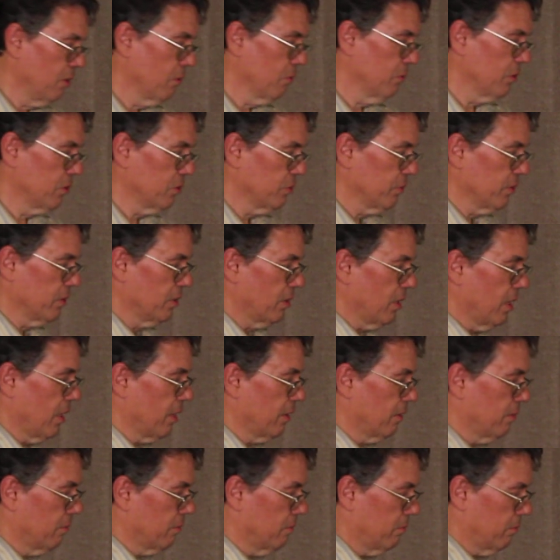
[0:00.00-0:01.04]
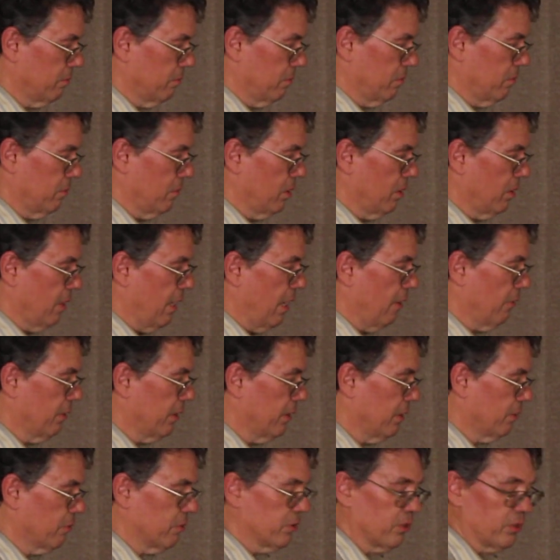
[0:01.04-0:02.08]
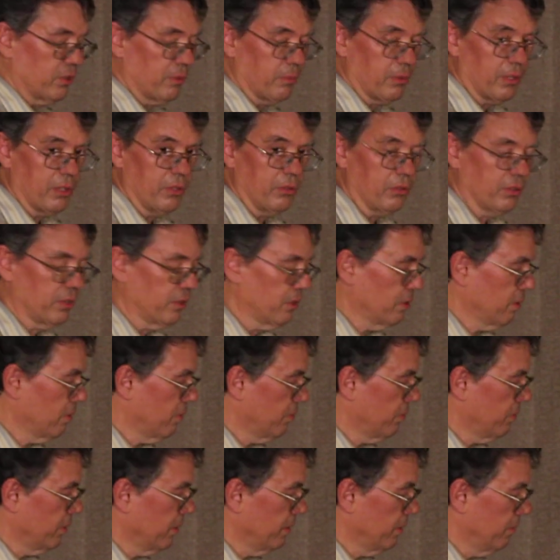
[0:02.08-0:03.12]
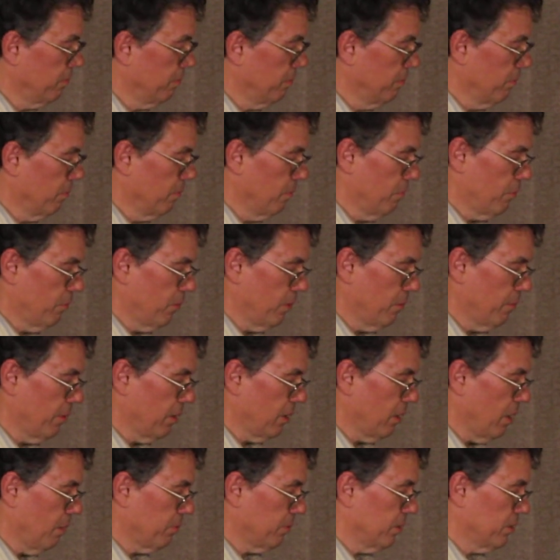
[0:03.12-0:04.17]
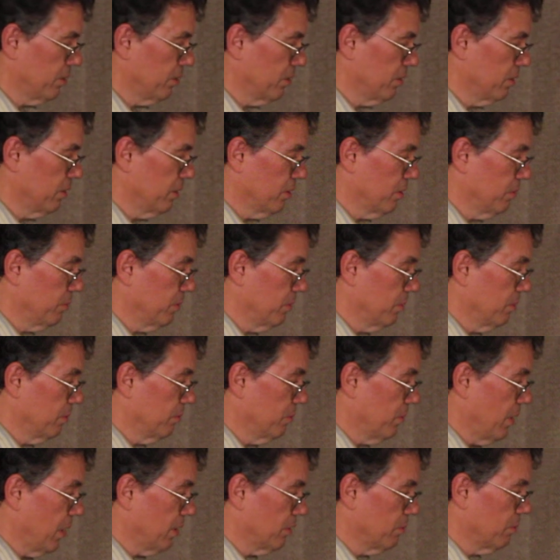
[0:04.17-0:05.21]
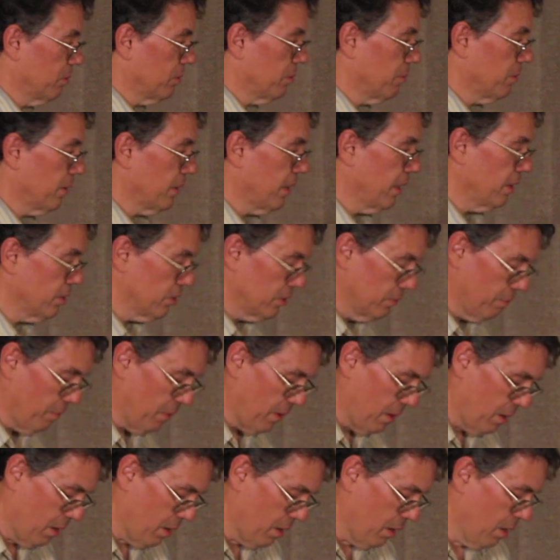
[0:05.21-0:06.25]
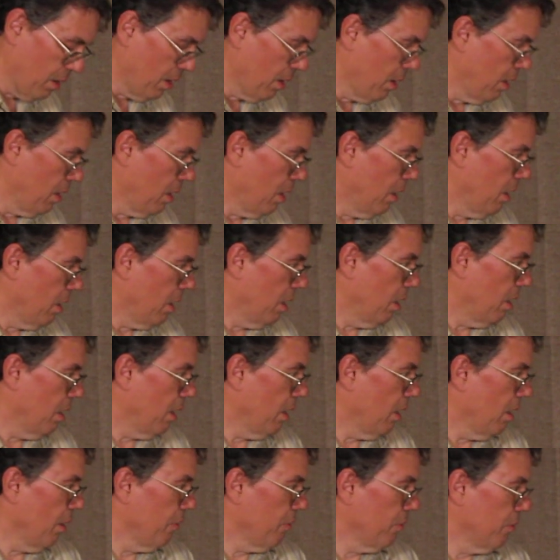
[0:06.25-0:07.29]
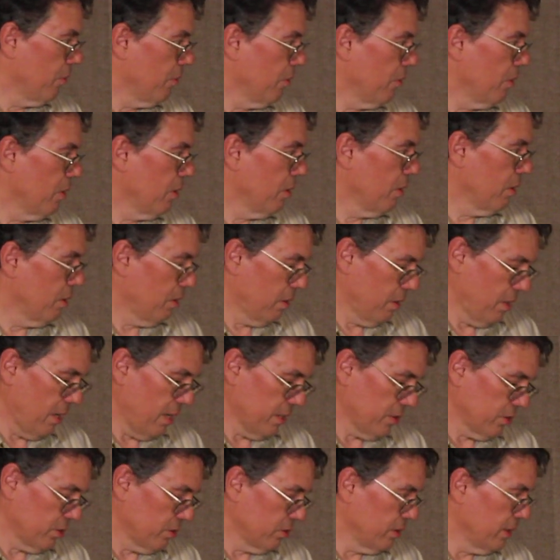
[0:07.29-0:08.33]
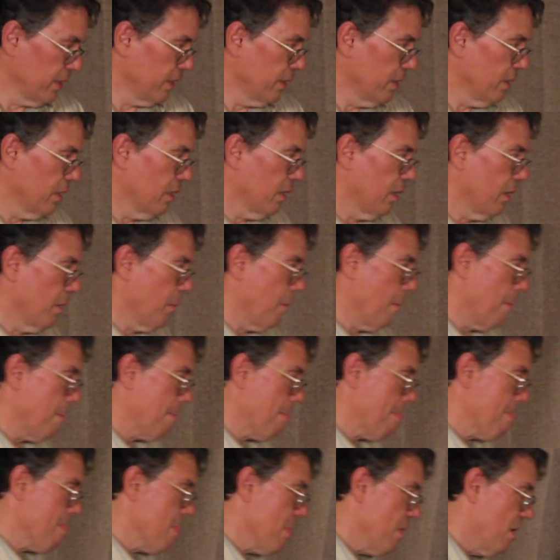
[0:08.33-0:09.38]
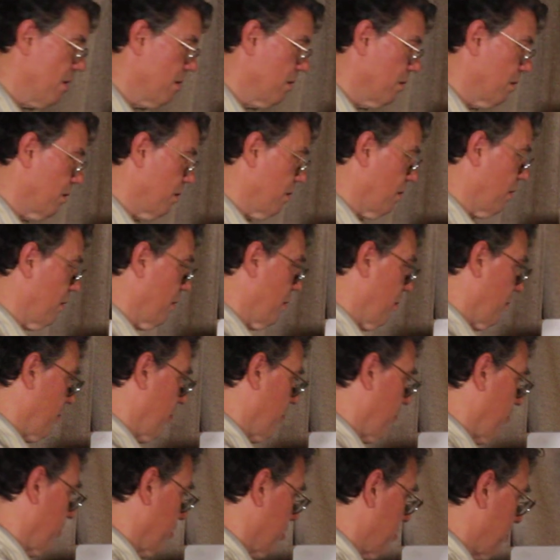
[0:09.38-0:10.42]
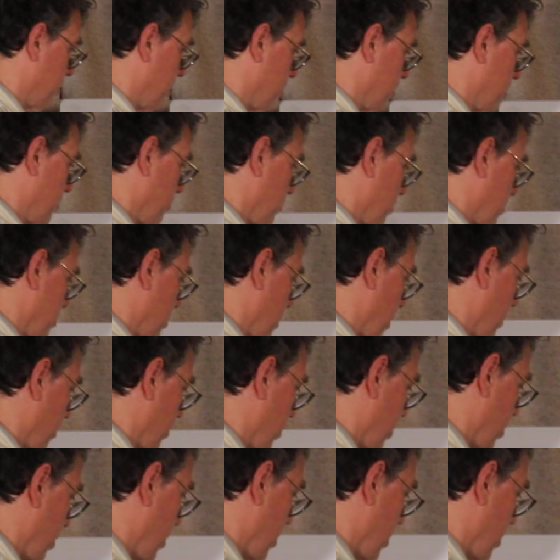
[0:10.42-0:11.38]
which we're not allowing here. We're simply using the three fundamental operations: addition, subtraction, multiplication. Other, actually, an expression, for example,